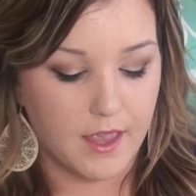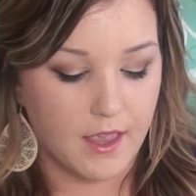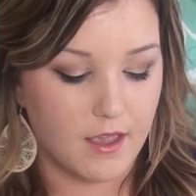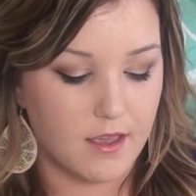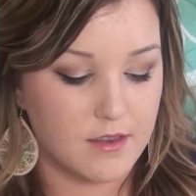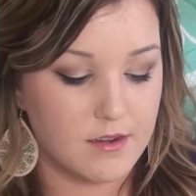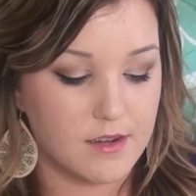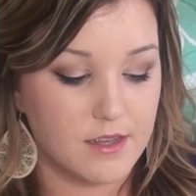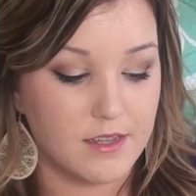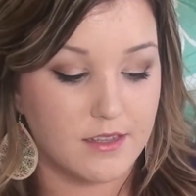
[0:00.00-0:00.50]

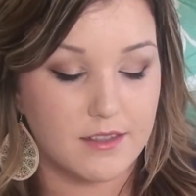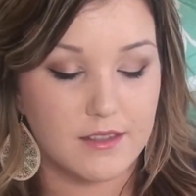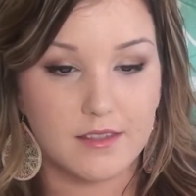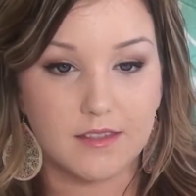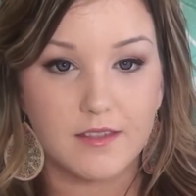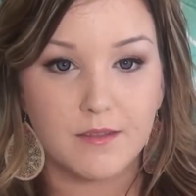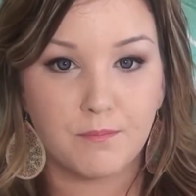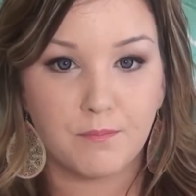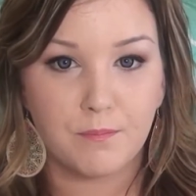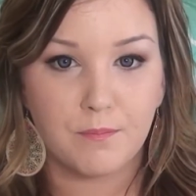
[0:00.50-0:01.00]
and
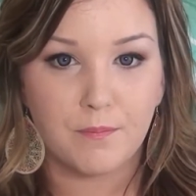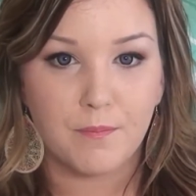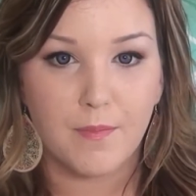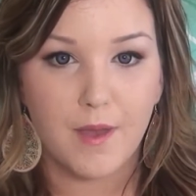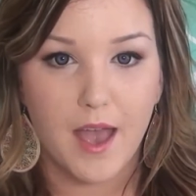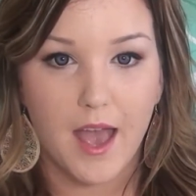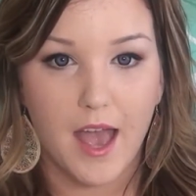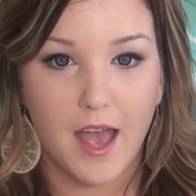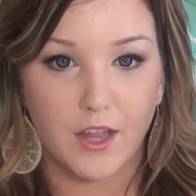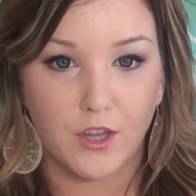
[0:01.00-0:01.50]
it's
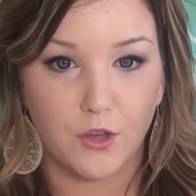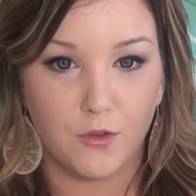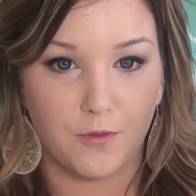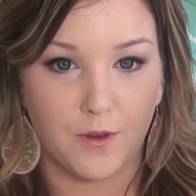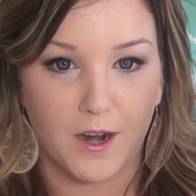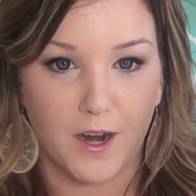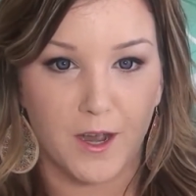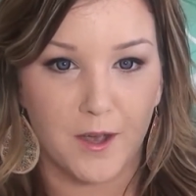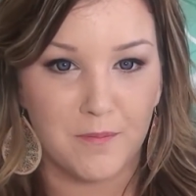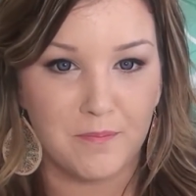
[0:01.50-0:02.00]
aloe
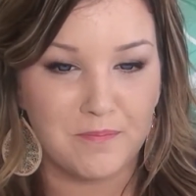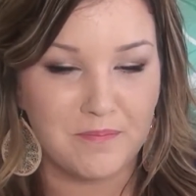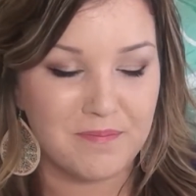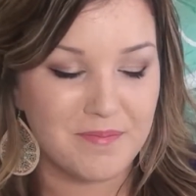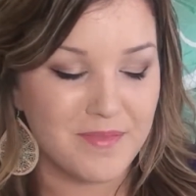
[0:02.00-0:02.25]
vera.